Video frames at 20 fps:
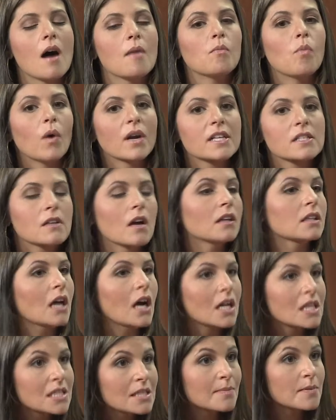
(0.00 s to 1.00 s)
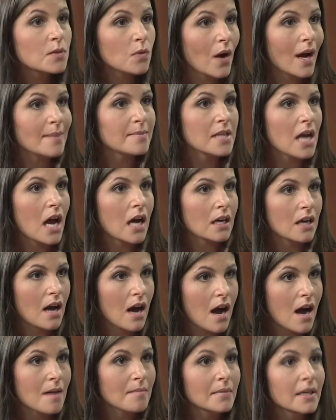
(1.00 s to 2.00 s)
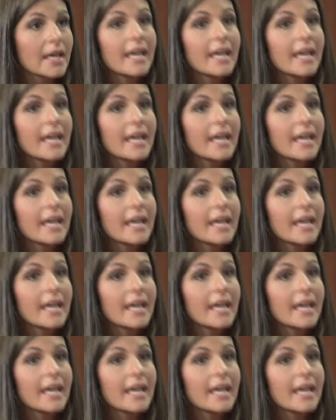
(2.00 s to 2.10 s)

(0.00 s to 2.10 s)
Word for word: One is called unsubscribe.com.